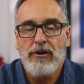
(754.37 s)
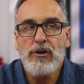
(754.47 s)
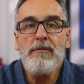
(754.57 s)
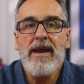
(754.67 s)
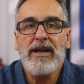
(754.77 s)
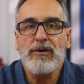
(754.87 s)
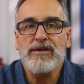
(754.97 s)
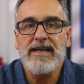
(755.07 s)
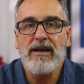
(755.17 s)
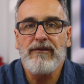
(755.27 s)
you make
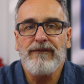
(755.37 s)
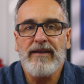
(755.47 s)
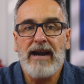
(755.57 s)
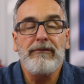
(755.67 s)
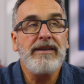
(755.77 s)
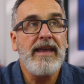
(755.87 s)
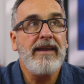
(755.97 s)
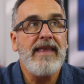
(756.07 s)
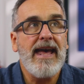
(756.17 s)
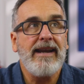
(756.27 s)
yourself
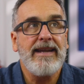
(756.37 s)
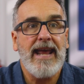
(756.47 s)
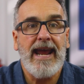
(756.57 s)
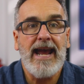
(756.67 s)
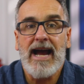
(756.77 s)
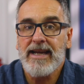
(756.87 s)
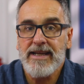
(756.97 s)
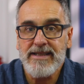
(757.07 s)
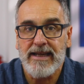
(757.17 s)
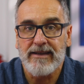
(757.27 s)
everything that AI
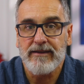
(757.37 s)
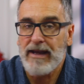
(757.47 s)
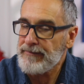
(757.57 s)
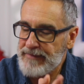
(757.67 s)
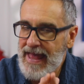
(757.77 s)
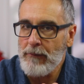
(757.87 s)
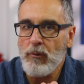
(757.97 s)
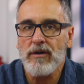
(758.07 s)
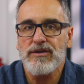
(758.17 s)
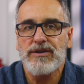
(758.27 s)
isn't, and that
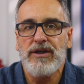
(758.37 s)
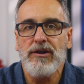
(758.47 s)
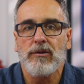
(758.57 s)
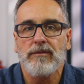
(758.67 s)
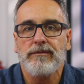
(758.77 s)
works too.